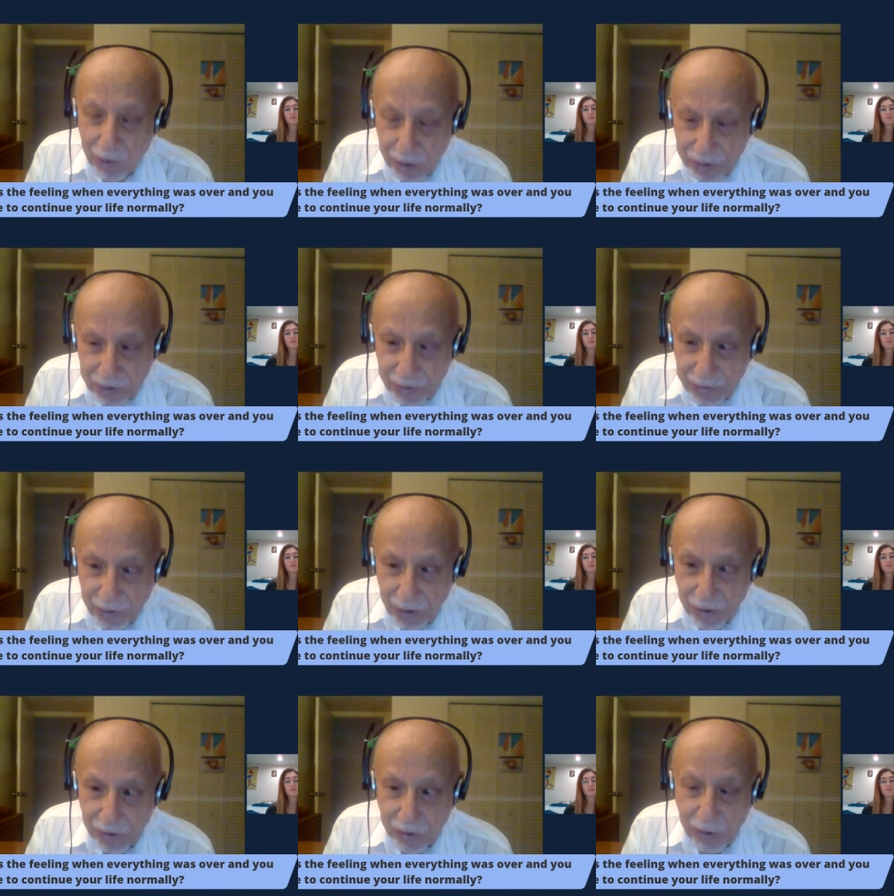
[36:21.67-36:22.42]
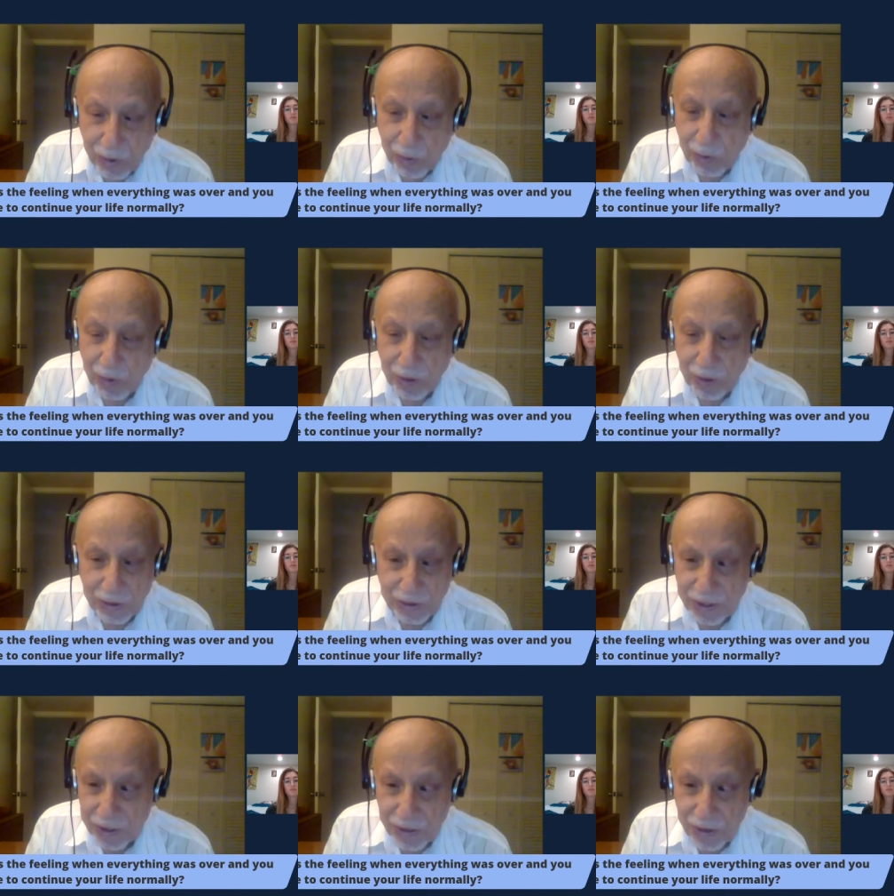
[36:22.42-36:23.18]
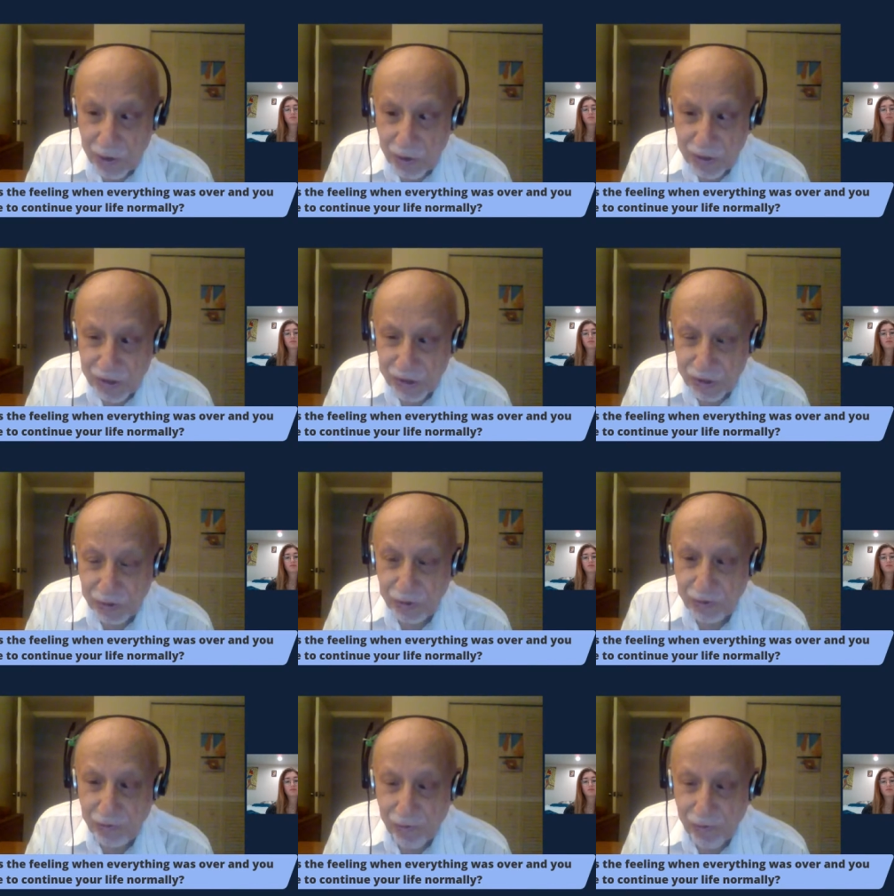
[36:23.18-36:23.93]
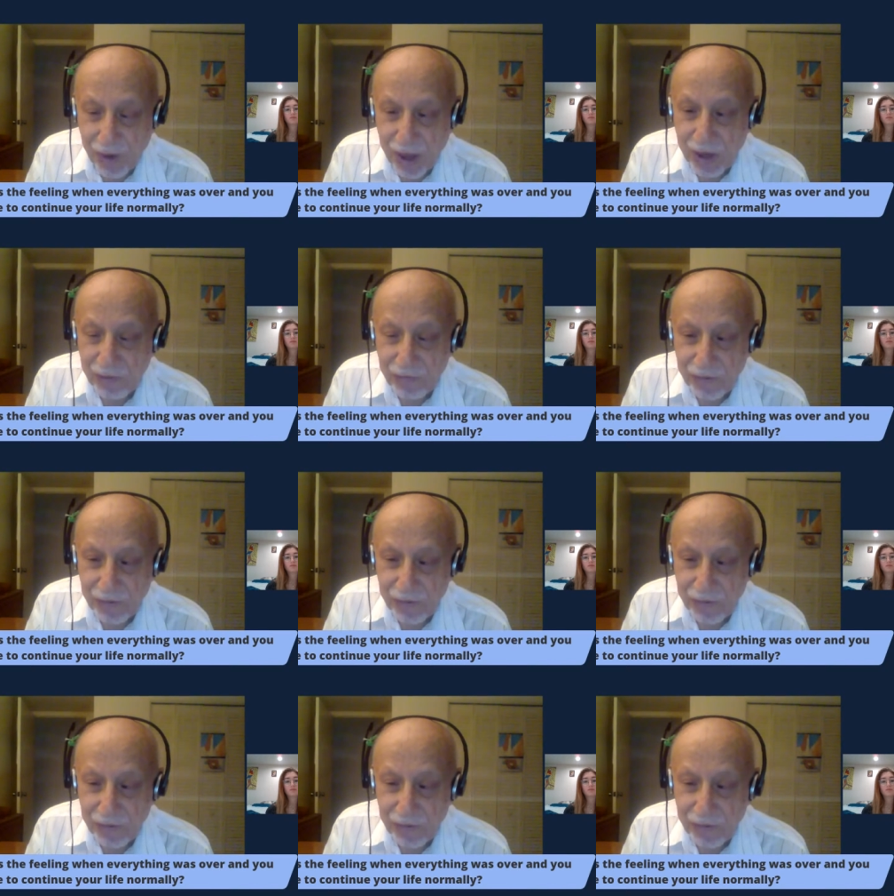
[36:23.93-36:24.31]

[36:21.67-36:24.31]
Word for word: other uncle did not survive